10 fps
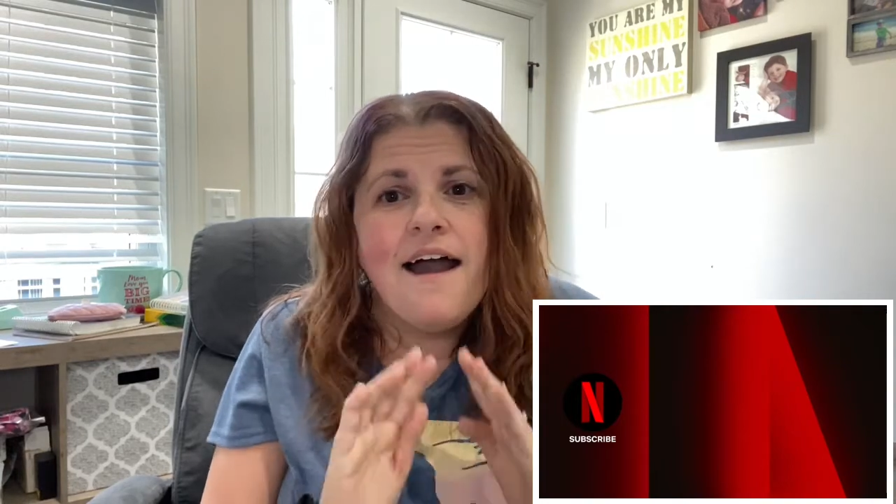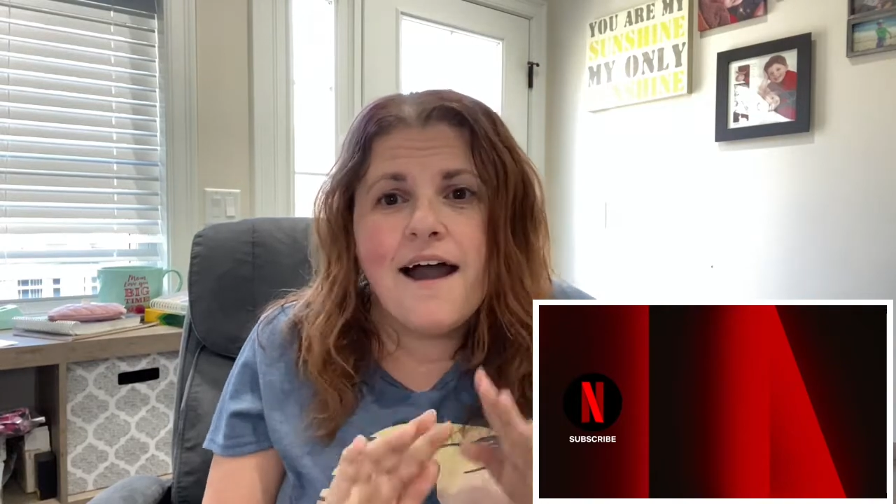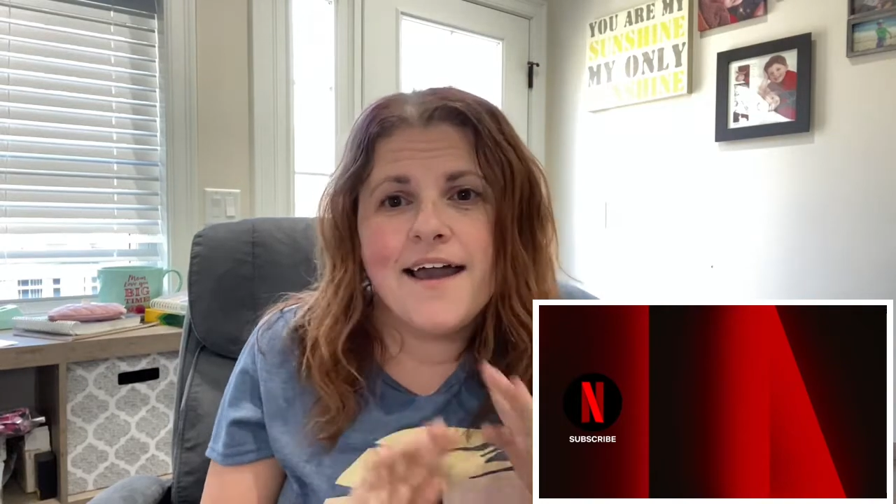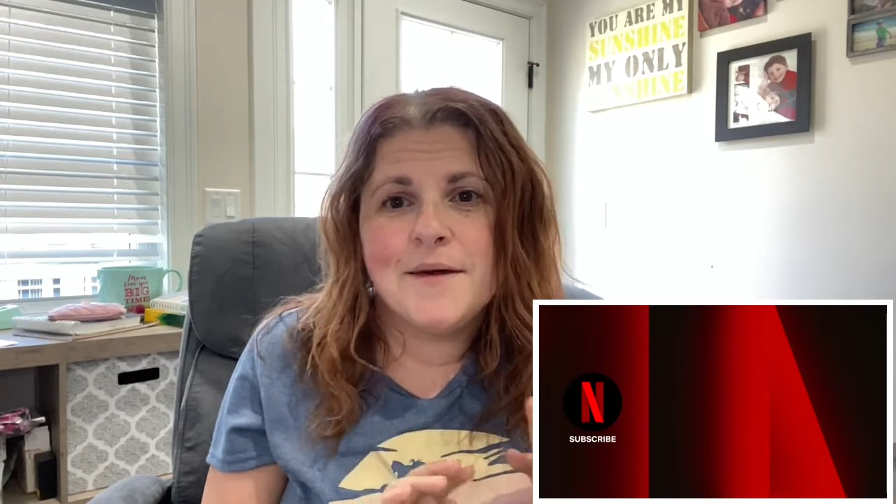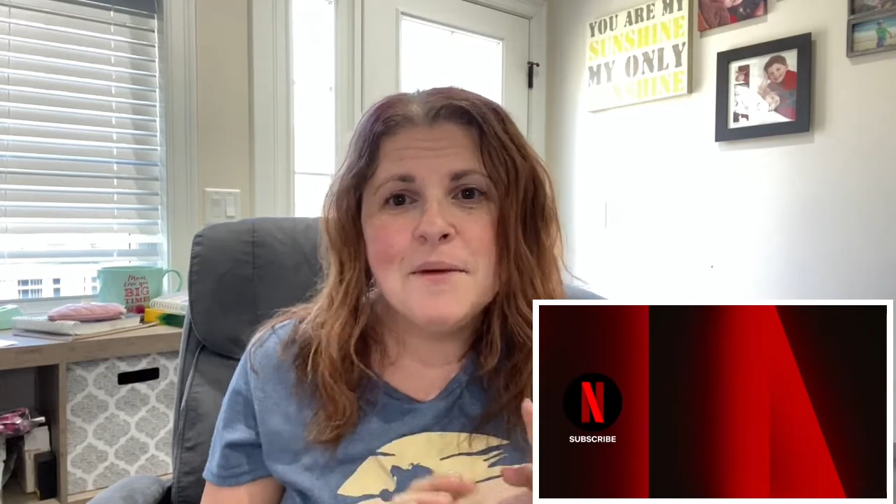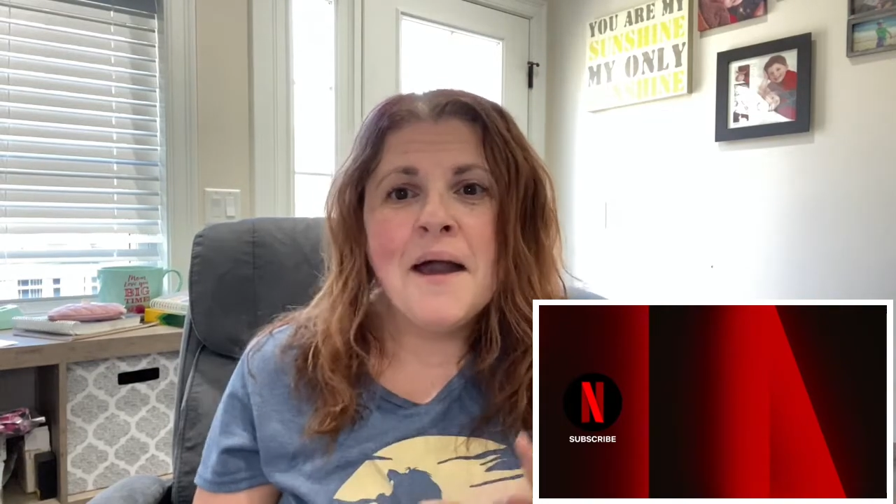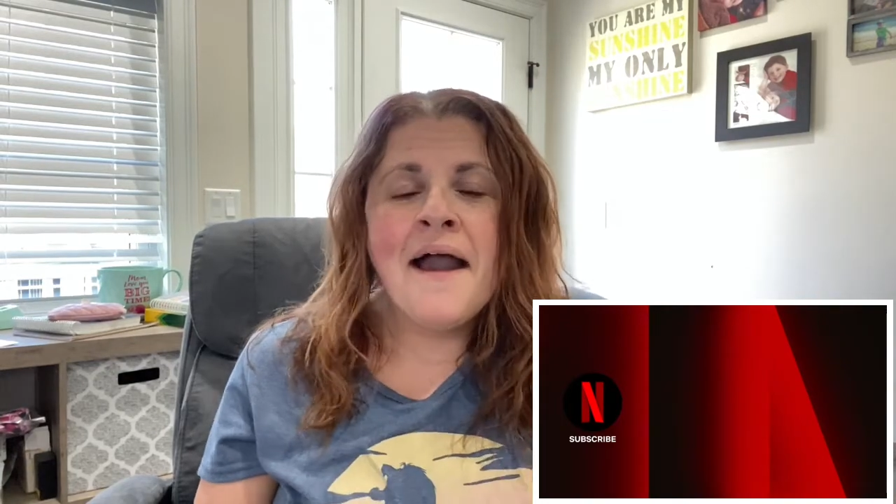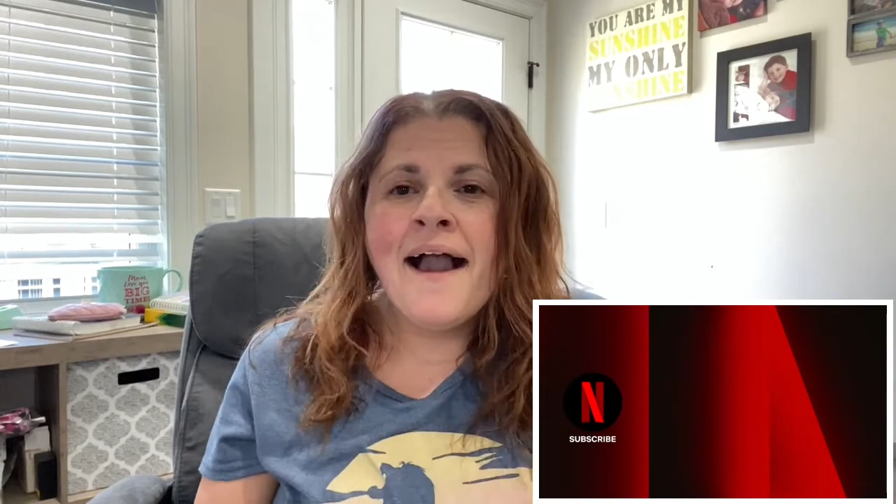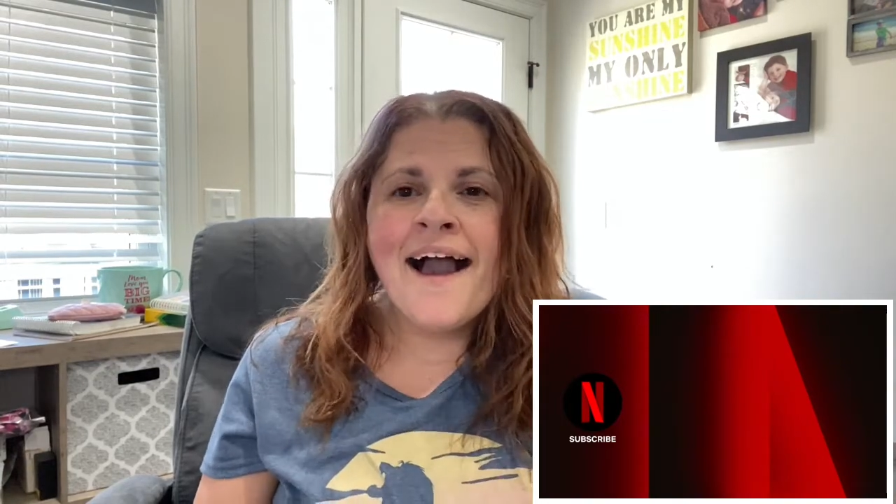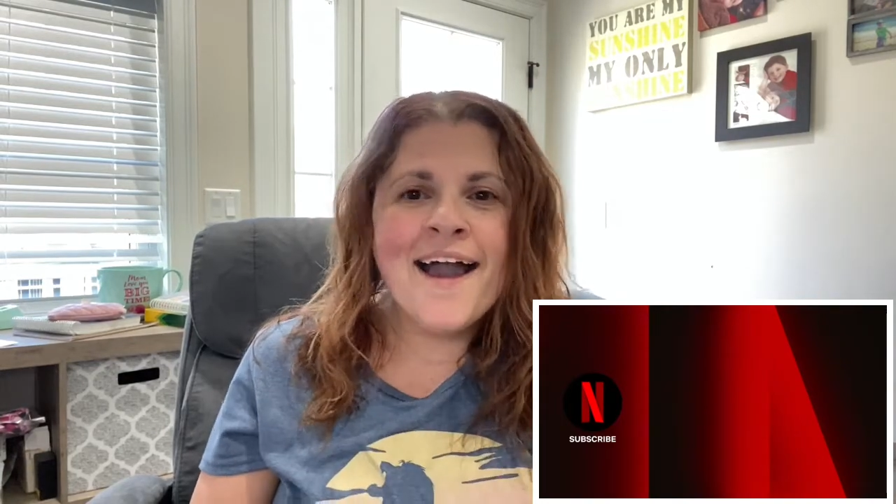I
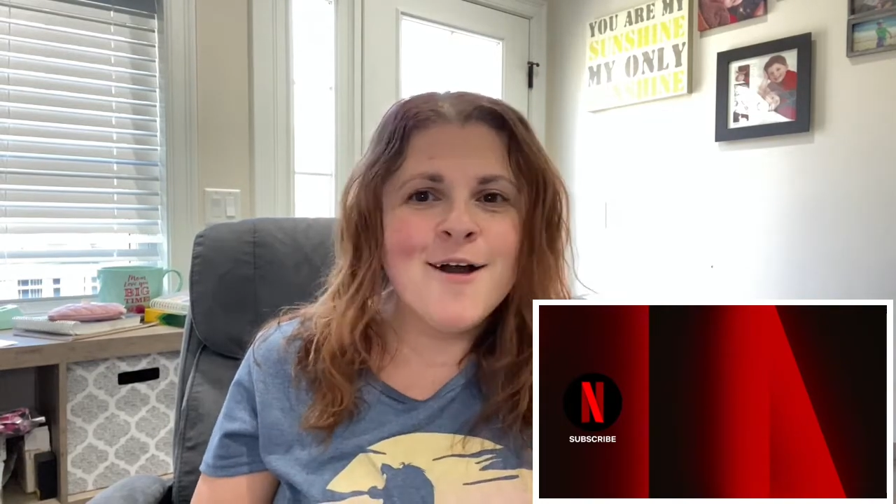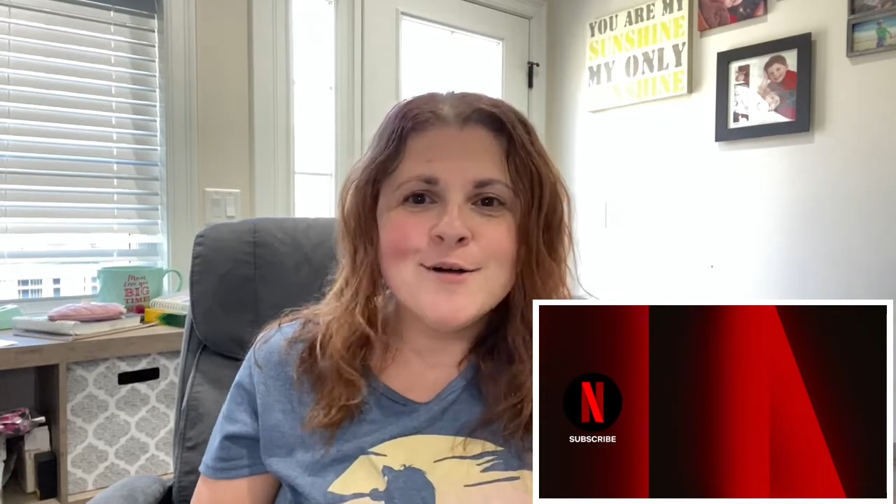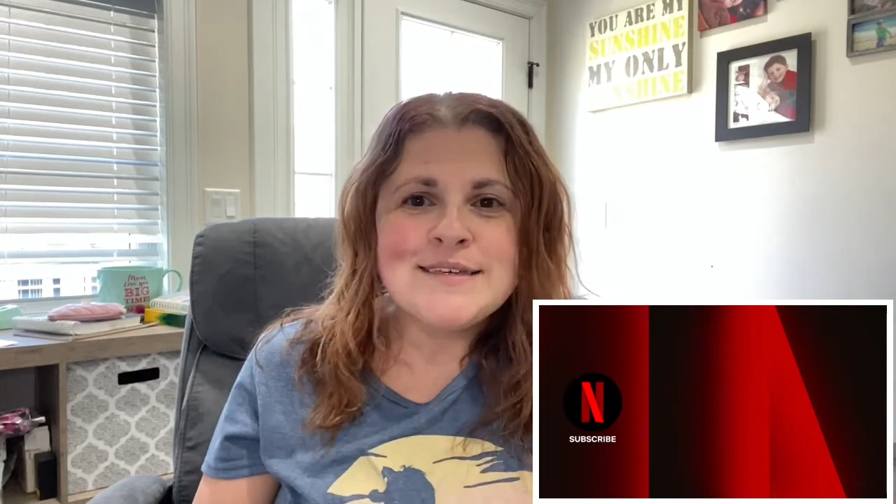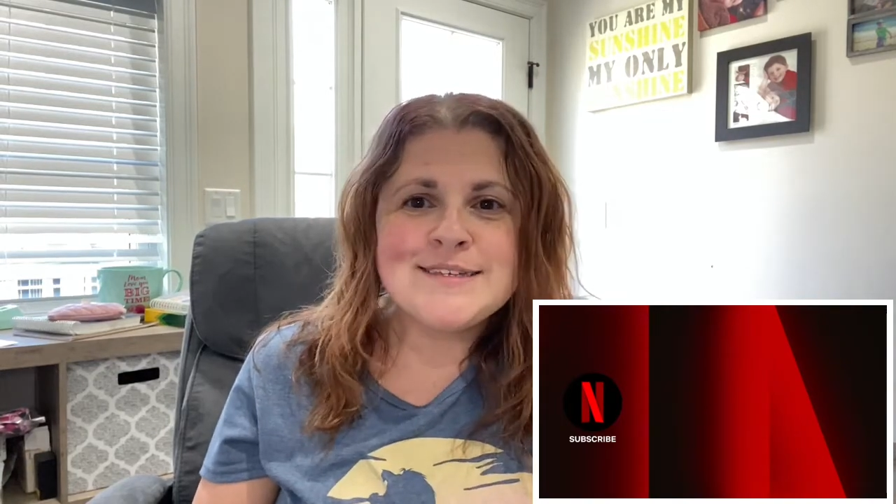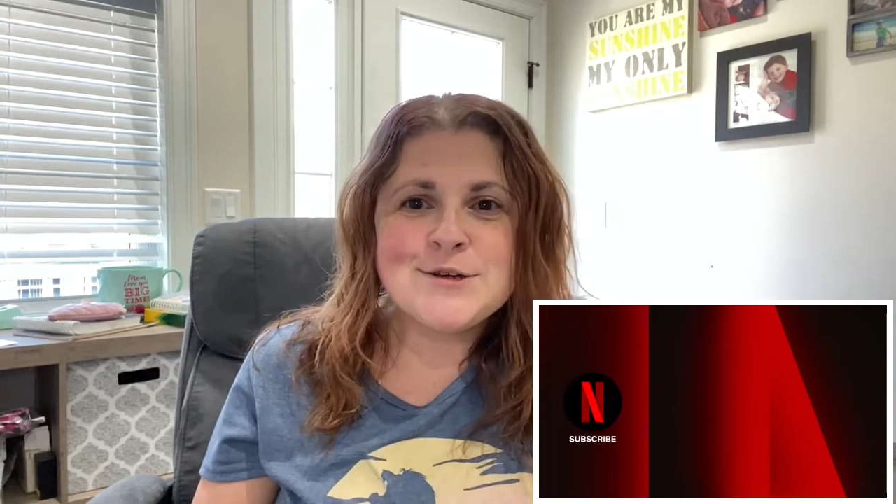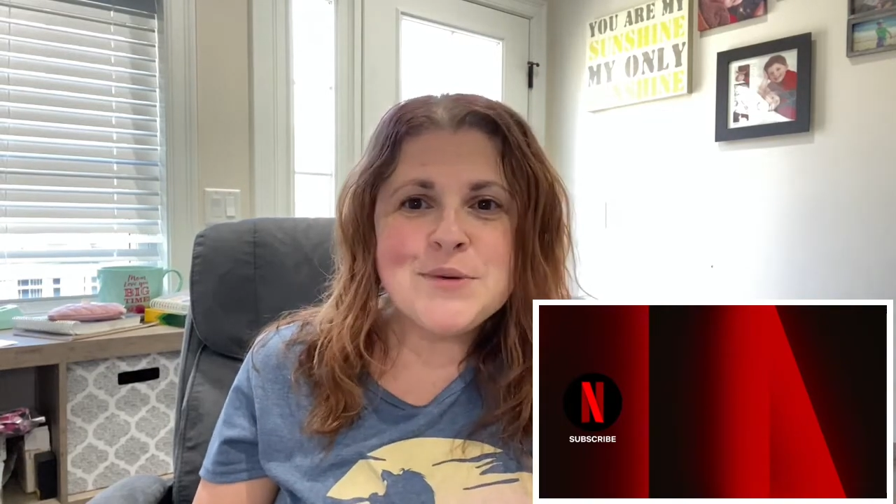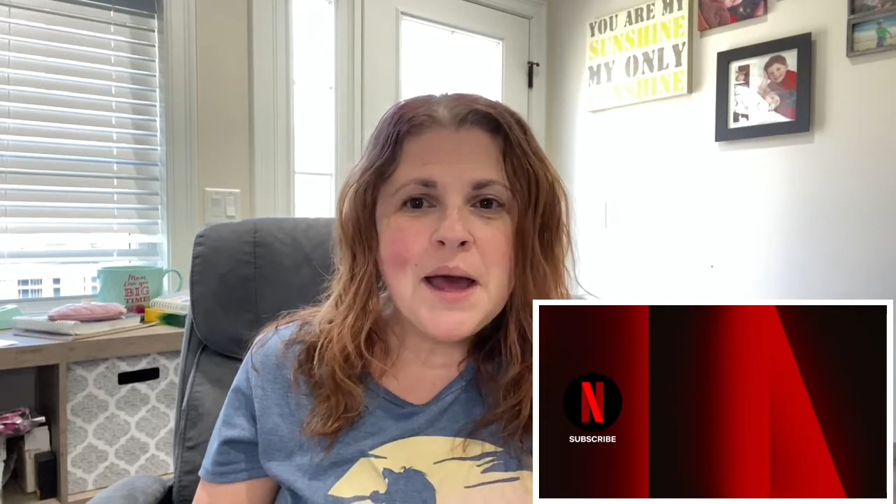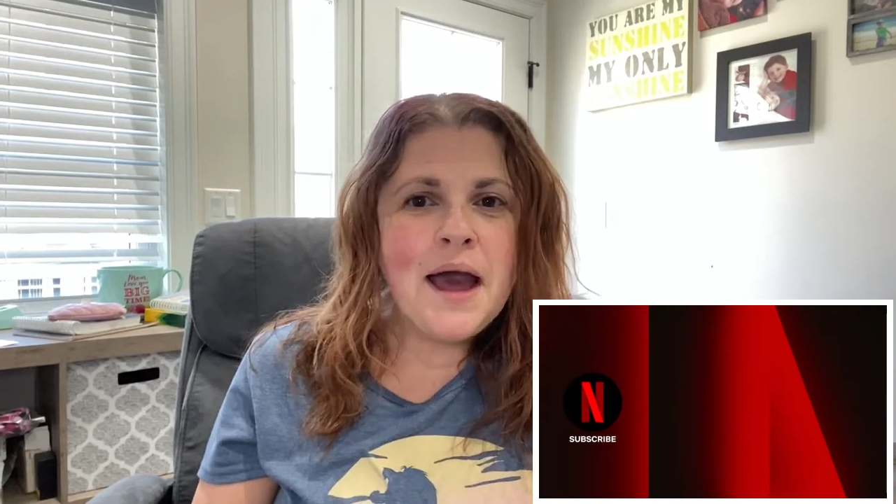always do.